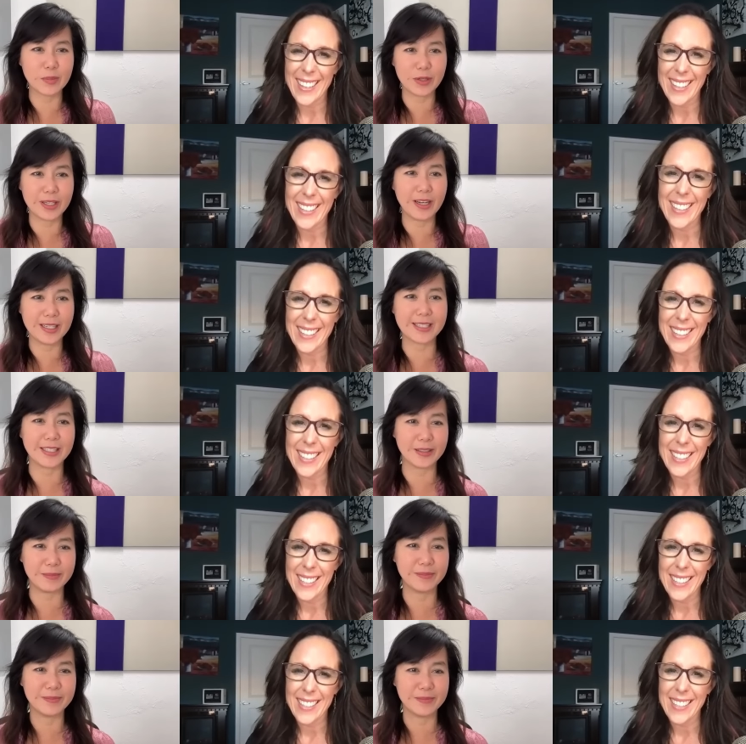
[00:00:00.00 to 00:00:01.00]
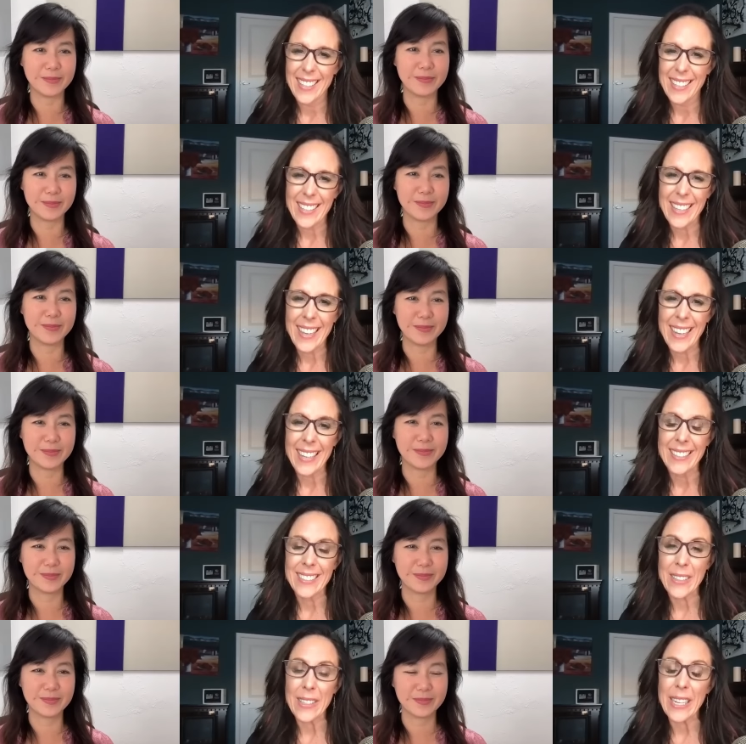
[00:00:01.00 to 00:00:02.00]
Speaker 1: pretty awesome.
Speaker 2: Yeah,
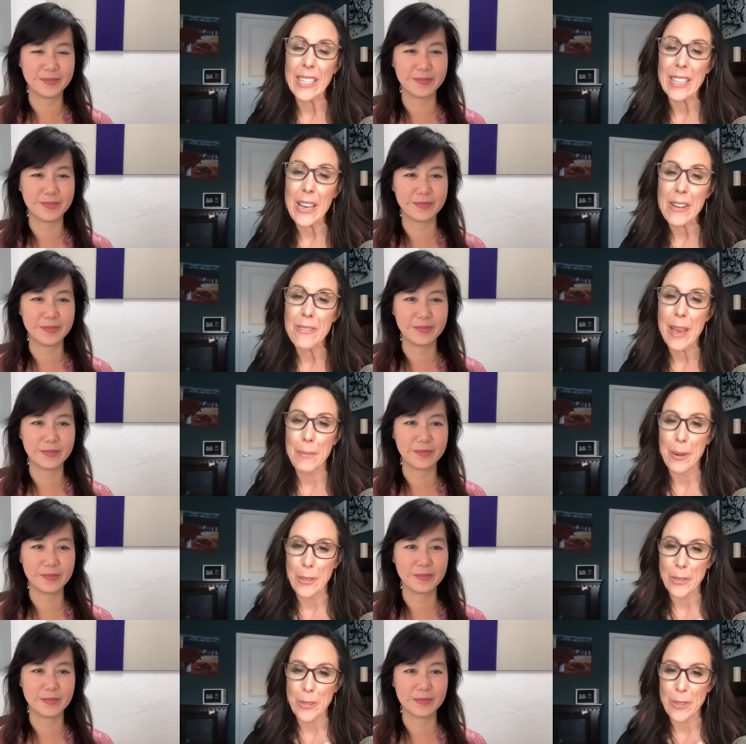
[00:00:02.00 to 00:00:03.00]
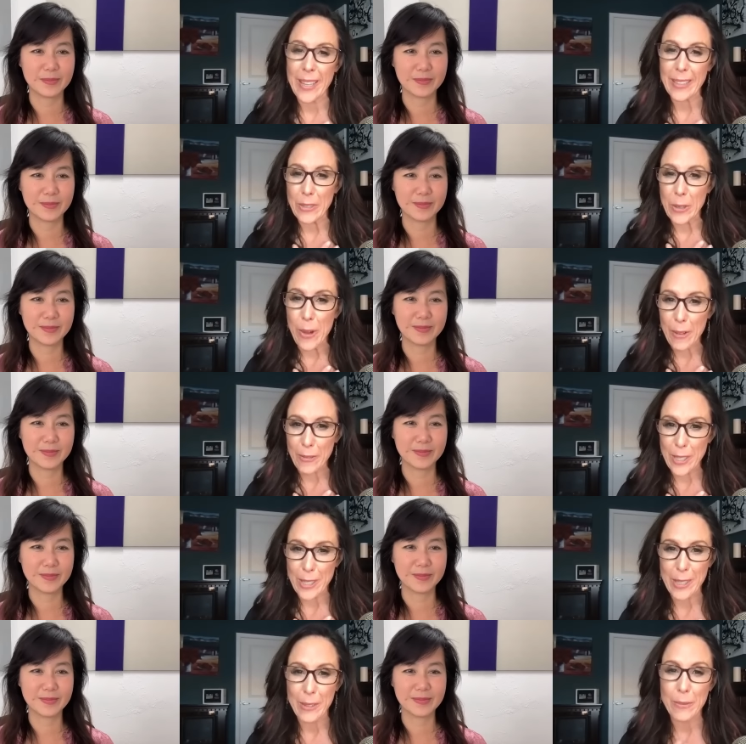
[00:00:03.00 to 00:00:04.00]
it's, and I love that personal, like so
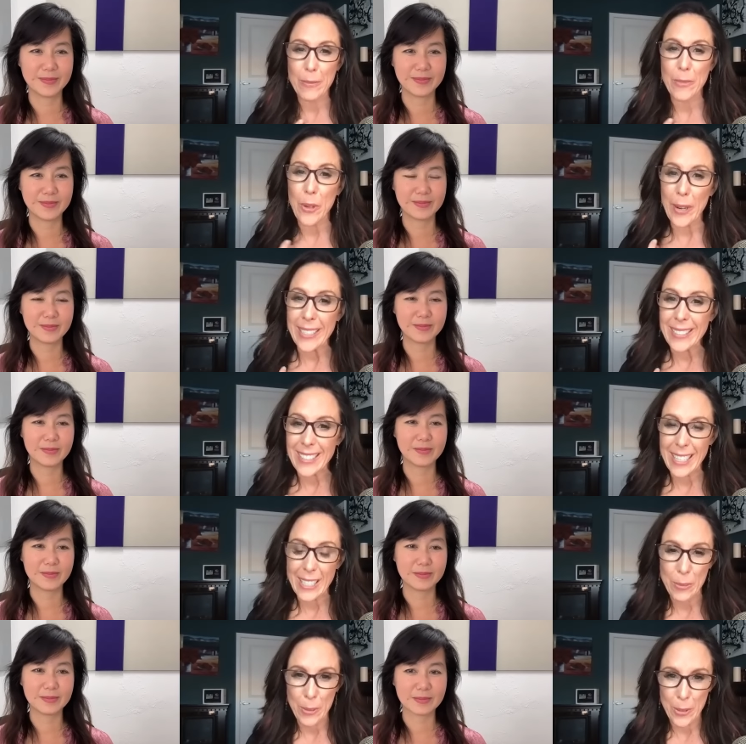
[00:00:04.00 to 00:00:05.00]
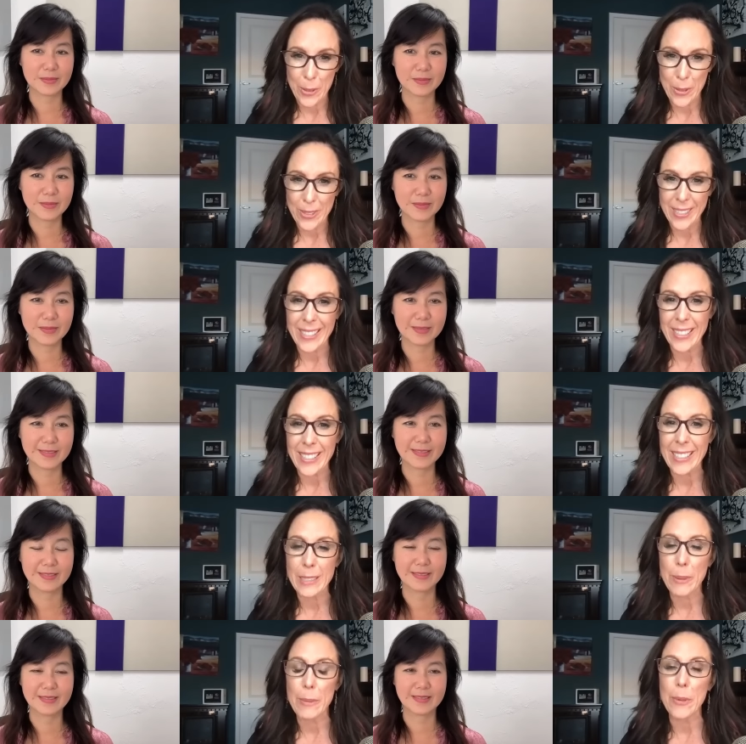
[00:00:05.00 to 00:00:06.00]
often the greatest entrepreneurs and the
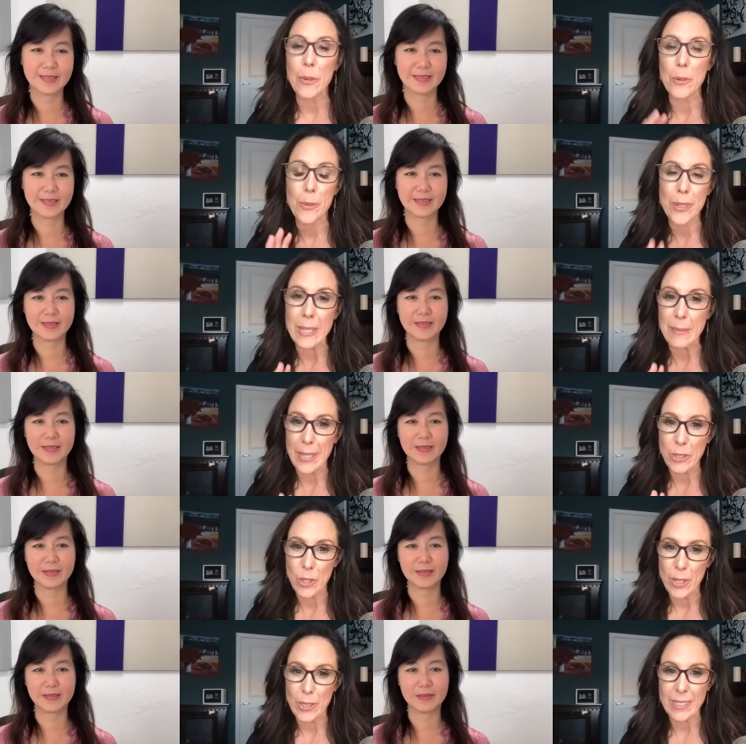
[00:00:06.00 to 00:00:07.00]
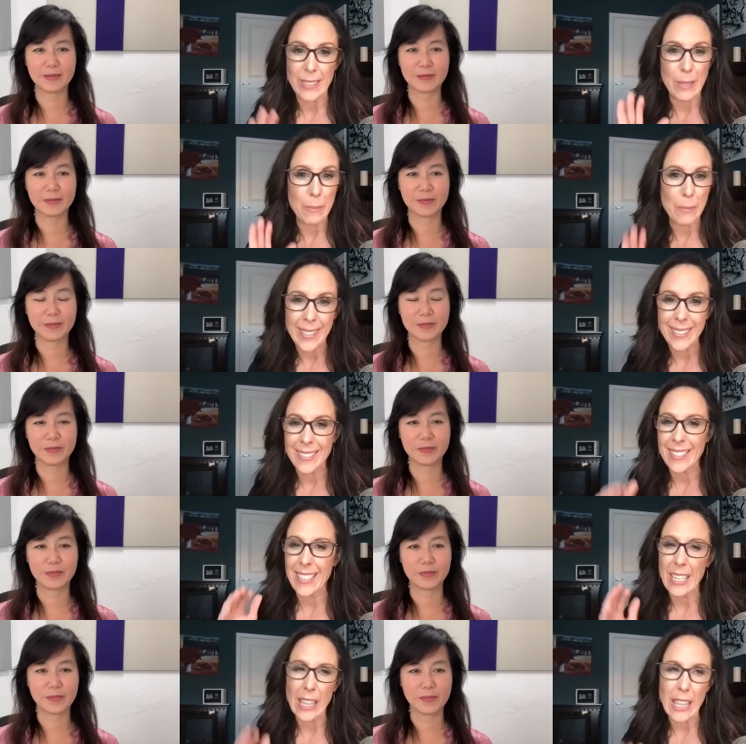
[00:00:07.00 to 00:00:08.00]
greatest people who really make changes in
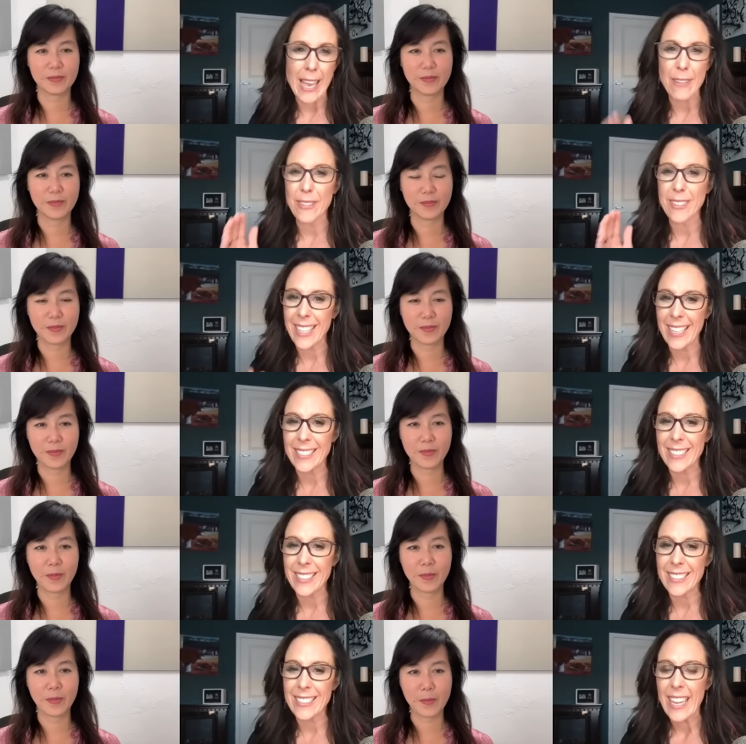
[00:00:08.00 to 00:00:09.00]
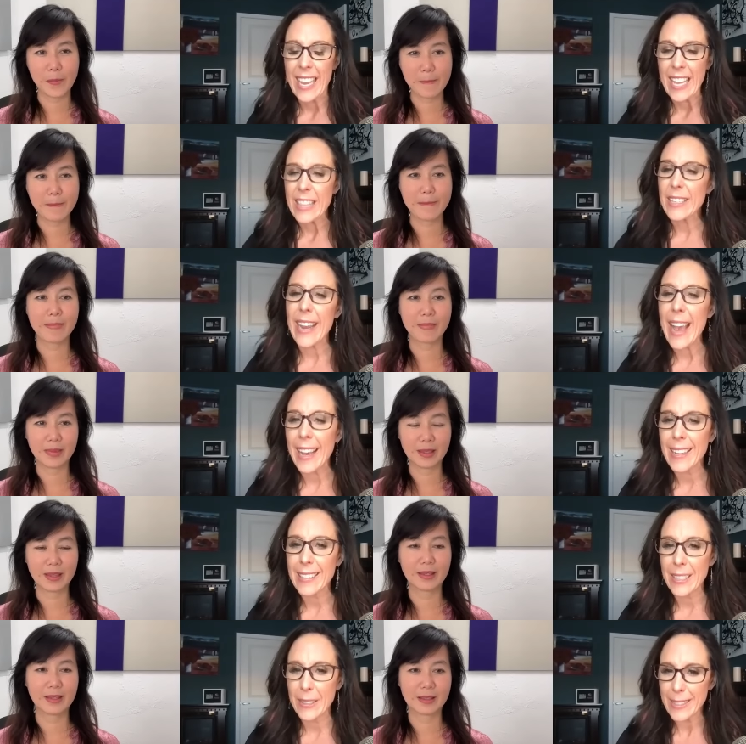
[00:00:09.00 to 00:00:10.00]
medicine and life and sciences, there ha-
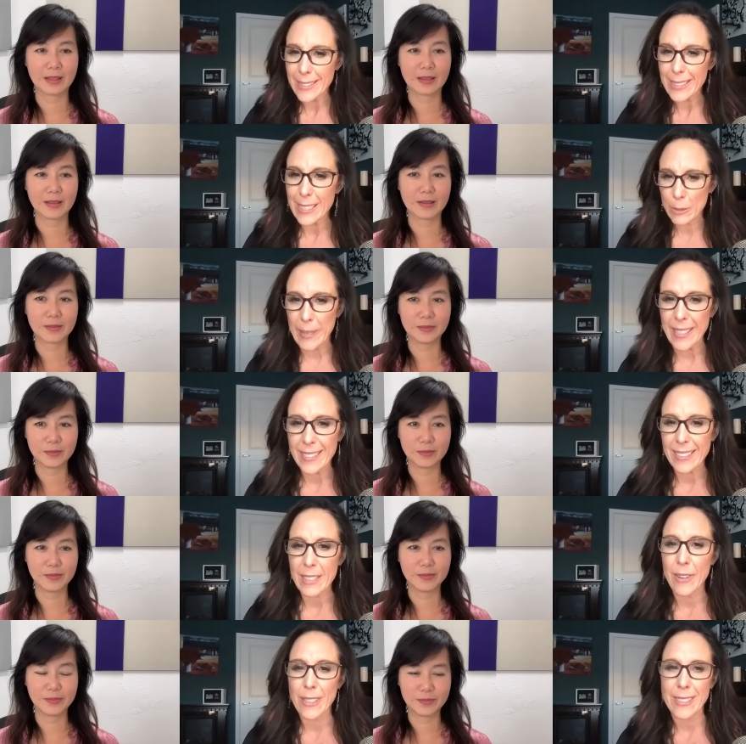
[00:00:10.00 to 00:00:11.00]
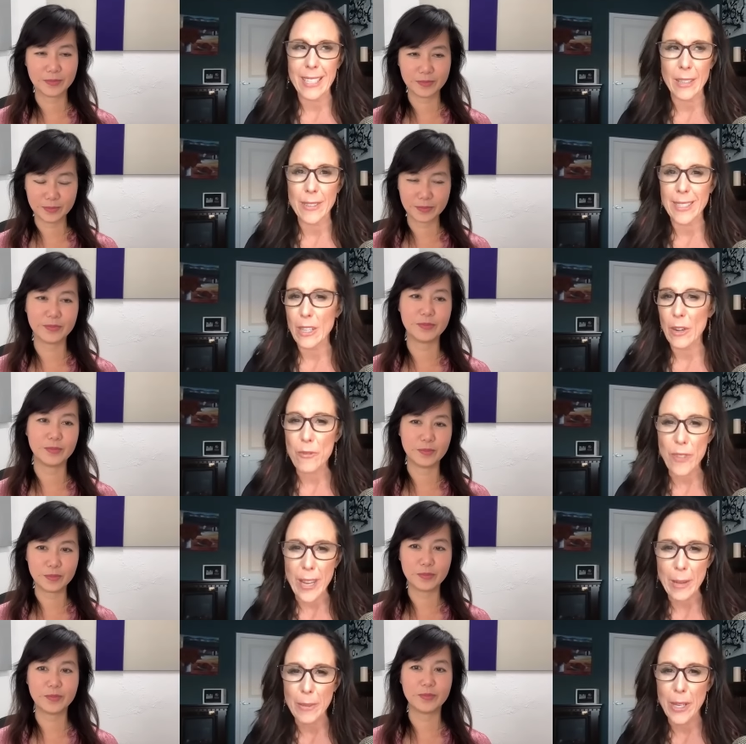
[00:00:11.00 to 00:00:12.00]
there is this piece of ourselves that's our
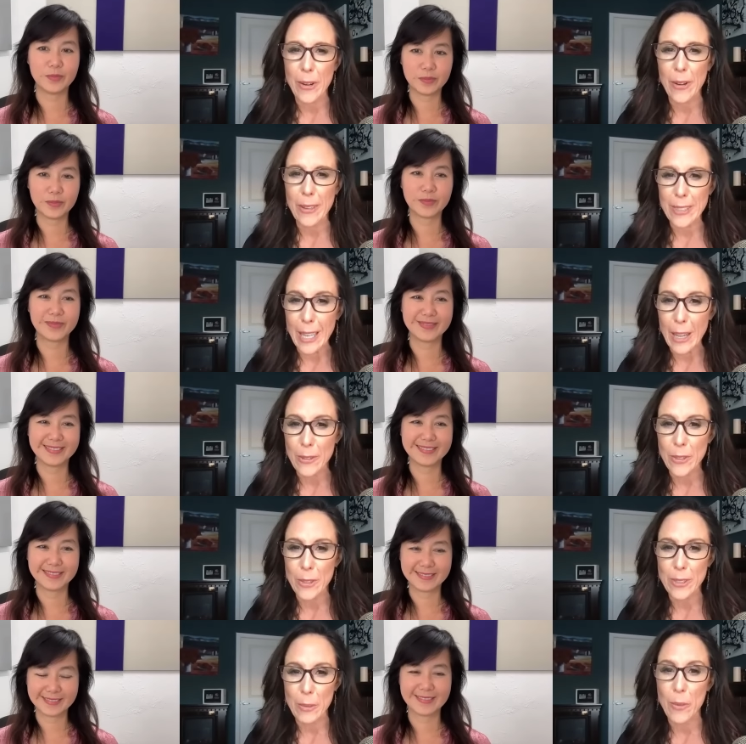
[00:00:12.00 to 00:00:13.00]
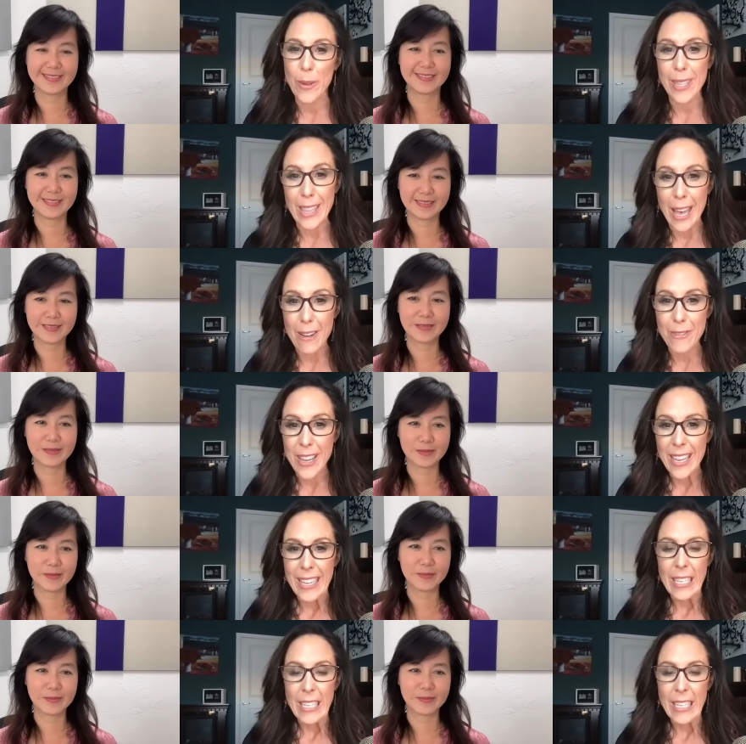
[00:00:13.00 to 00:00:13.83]
family or ourselves or someone we love